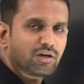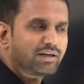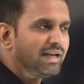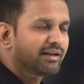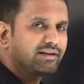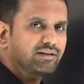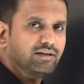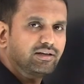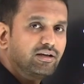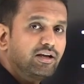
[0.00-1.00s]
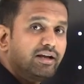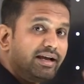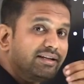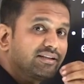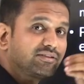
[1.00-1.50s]
take a turn.
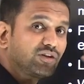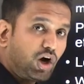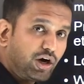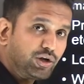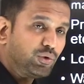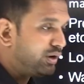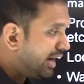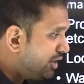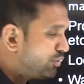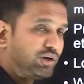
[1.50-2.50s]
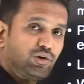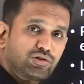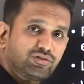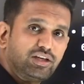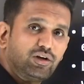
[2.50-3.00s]
This is audio, and you can also
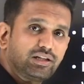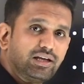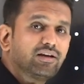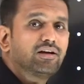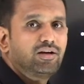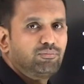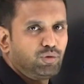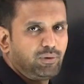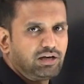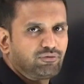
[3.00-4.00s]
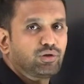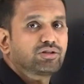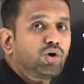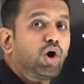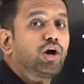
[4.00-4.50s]
see on the mobile phone.
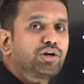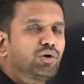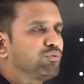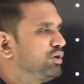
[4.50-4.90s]
So audio,